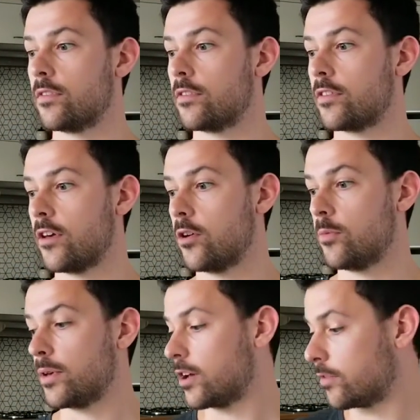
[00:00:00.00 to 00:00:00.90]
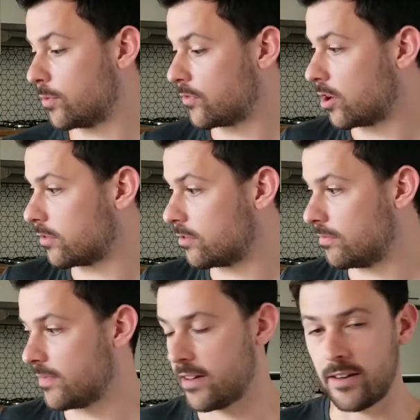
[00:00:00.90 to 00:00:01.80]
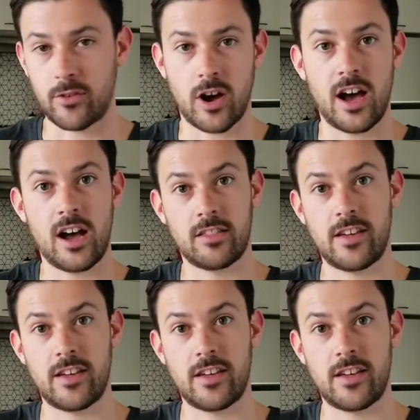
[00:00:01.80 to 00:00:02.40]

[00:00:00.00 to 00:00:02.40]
So because I've got hard